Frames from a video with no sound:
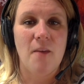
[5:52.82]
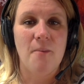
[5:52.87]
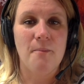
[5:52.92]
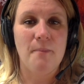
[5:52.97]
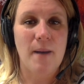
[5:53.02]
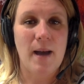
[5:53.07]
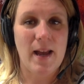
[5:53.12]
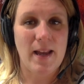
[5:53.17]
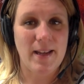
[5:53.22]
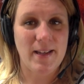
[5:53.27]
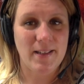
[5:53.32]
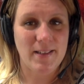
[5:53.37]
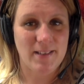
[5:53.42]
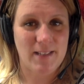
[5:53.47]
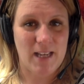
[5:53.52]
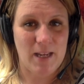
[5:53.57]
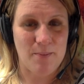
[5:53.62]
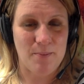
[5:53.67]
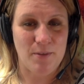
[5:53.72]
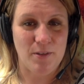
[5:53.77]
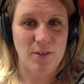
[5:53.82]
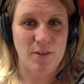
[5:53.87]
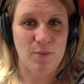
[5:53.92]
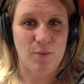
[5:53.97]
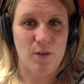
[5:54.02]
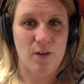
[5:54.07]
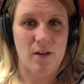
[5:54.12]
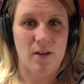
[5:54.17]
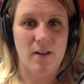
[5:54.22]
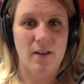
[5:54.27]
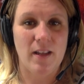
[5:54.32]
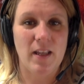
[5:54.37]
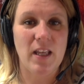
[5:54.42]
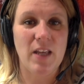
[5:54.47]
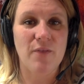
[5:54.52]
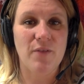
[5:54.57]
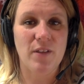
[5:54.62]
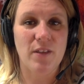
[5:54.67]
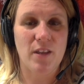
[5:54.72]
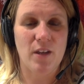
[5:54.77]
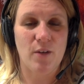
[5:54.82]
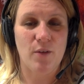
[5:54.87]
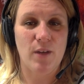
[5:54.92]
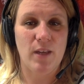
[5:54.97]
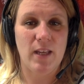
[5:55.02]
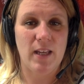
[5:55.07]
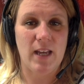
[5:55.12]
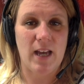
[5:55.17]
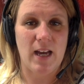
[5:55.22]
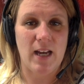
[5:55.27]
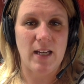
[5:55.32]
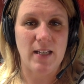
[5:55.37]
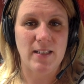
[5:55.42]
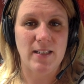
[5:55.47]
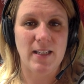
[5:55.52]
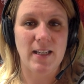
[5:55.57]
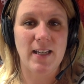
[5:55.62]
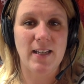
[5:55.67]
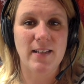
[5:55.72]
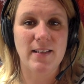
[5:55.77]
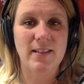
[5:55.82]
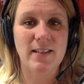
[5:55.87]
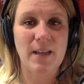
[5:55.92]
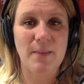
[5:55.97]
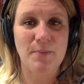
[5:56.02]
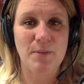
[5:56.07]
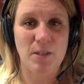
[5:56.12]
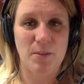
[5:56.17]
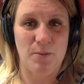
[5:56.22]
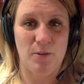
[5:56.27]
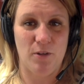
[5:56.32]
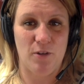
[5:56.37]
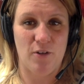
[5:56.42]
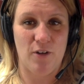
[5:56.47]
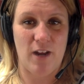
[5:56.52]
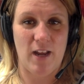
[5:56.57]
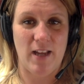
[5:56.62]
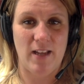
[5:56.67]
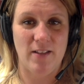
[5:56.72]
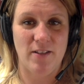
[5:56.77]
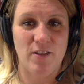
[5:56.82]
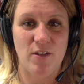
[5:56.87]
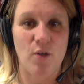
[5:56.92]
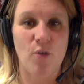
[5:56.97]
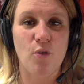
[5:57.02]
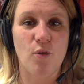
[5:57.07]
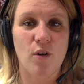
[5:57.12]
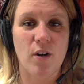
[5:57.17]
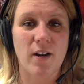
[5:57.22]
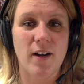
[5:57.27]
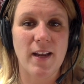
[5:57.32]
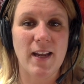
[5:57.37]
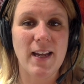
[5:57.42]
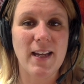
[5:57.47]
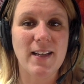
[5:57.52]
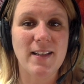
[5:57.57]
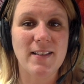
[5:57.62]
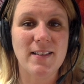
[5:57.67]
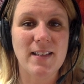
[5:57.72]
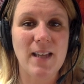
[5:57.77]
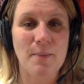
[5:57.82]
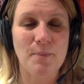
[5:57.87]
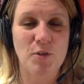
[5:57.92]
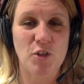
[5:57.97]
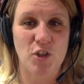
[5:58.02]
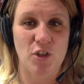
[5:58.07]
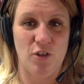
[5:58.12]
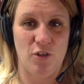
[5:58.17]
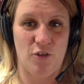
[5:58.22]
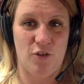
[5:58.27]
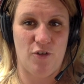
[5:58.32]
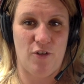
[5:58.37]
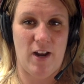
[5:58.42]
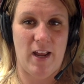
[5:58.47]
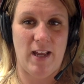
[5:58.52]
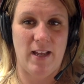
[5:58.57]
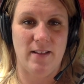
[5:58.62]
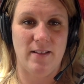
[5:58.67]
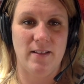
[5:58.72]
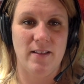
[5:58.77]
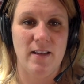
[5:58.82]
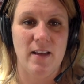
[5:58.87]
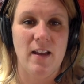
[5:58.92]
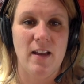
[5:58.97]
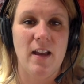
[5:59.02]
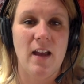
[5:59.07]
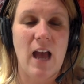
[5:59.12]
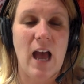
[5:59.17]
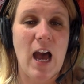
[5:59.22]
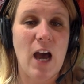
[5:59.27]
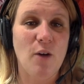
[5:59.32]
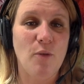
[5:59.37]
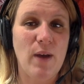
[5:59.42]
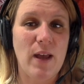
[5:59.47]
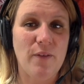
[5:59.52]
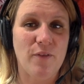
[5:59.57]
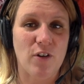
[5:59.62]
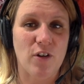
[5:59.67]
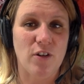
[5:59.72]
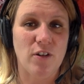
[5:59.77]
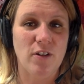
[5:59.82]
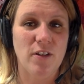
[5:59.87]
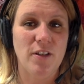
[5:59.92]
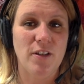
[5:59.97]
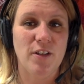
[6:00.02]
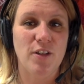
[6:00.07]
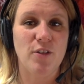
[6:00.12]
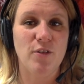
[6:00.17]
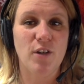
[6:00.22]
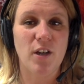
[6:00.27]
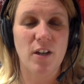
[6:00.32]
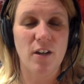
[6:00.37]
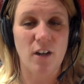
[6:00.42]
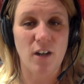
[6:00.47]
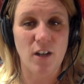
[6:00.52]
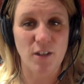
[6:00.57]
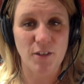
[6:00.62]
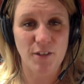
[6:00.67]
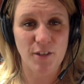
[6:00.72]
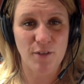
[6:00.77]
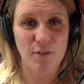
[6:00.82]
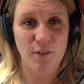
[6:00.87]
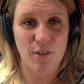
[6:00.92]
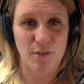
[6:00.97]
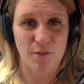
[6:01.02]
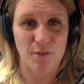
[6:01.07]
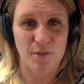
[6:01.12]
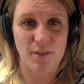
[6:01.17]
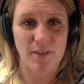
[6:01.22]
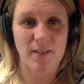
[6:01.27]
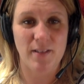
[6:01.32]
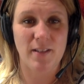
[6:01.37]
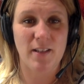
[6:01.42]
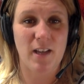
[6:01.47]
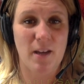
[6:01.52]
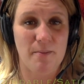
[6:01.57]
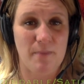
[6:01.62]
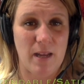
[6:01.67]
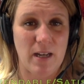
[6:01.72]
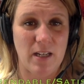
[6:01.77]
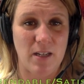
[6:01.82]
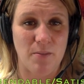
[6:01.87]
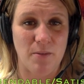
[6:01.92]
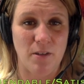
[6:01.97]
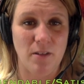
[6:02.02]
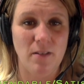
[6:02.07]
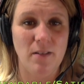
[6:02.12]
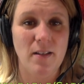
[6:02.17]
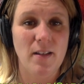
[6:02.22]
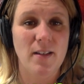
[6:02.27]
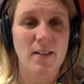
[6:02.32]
My examples were, even though he got acceptable grades or exceptional grades. However, you could also use commendable,